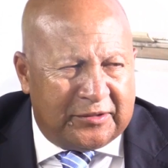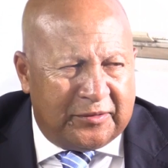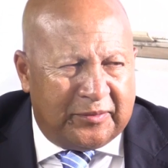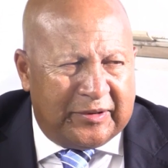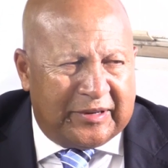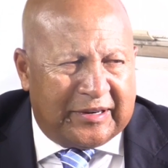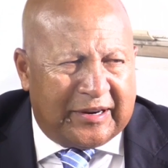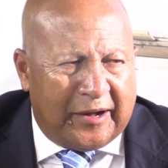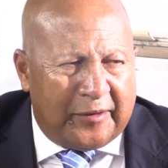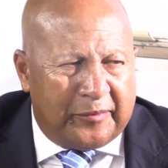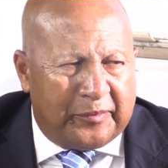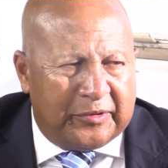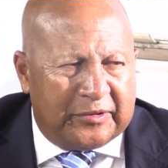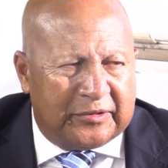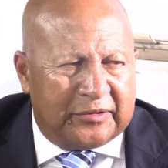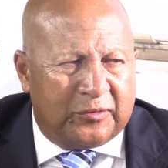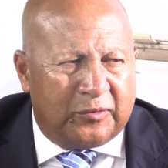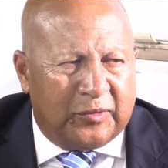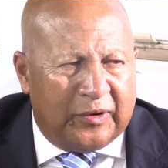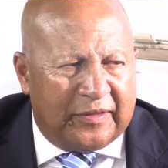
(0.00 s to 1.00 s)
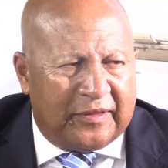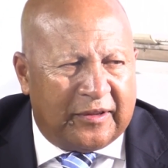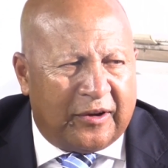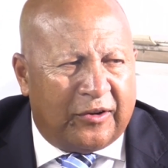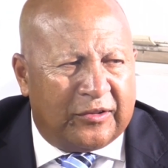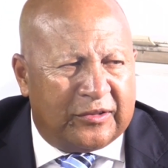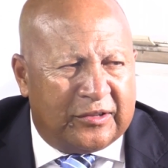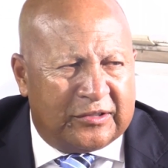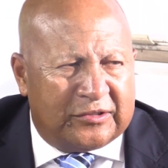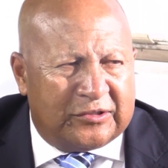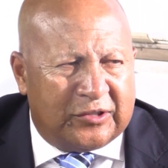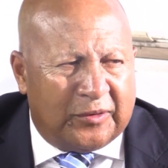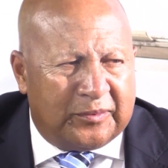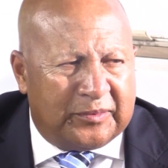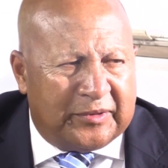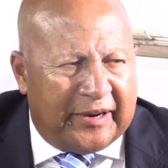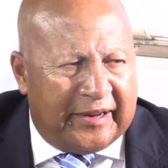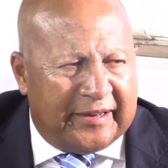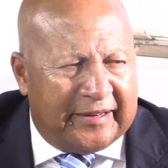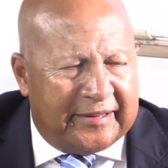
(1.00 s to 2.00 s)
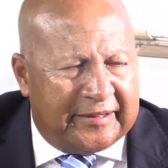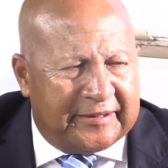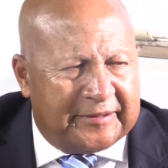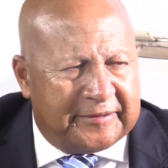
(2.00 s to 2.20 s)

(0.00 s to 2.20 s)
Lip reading: be coupled with on-the-job training.